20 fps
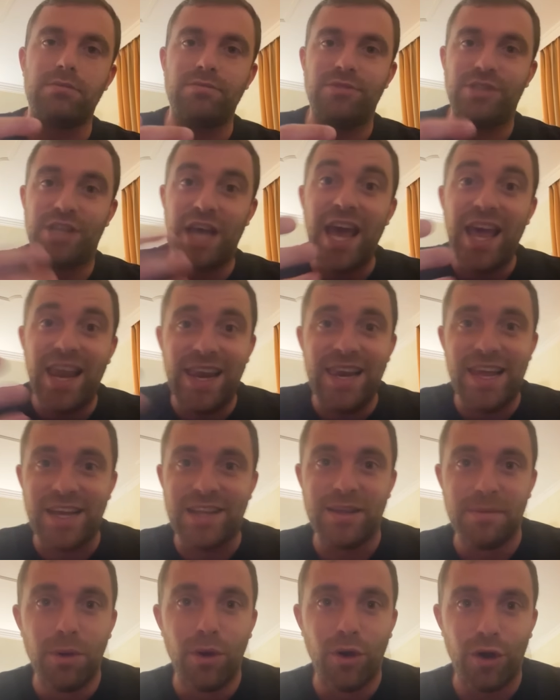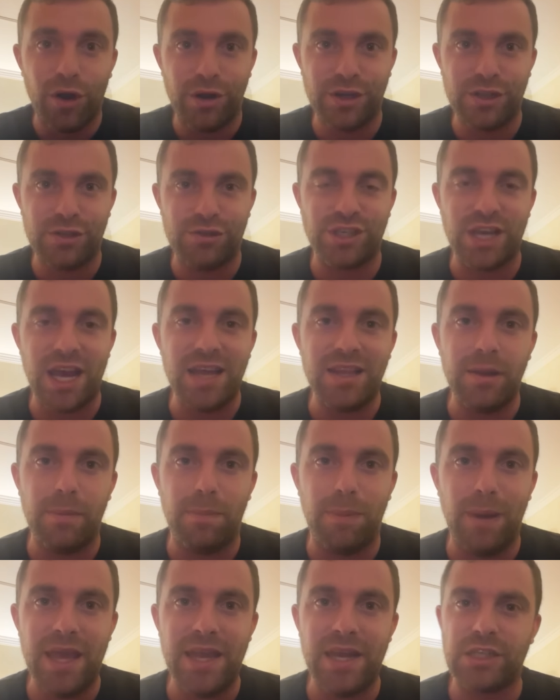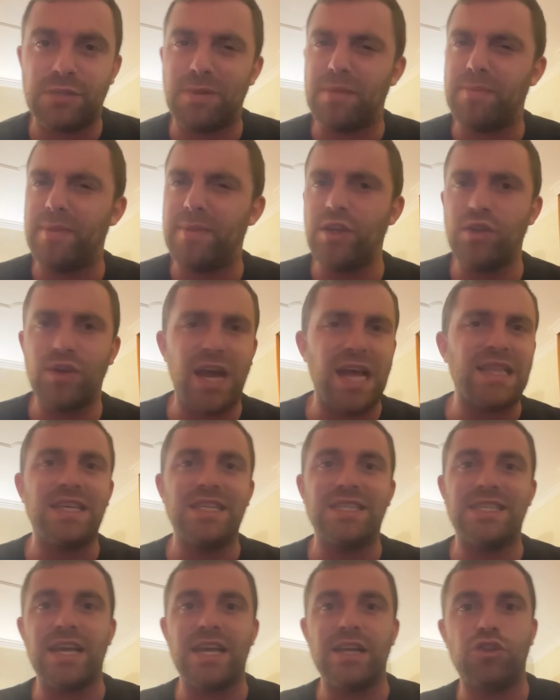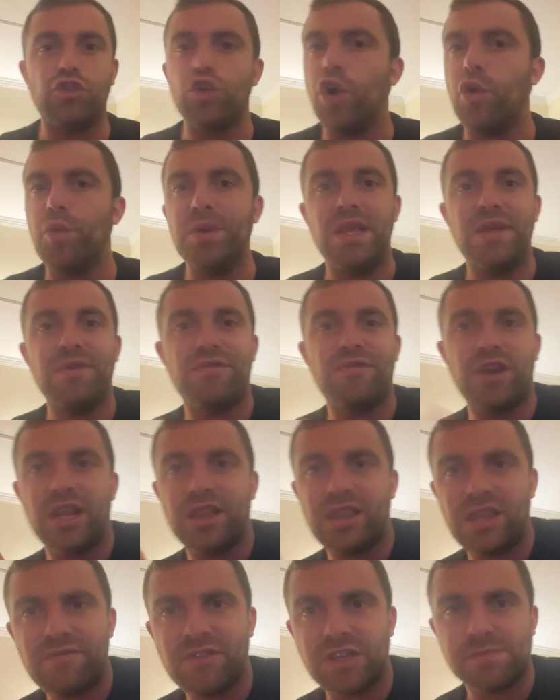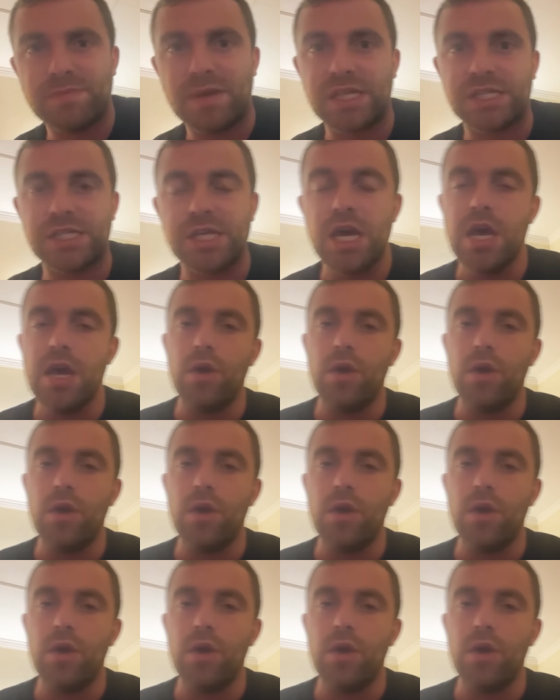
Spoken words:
telling the board to sign the players, but Man United decided to go with different investments.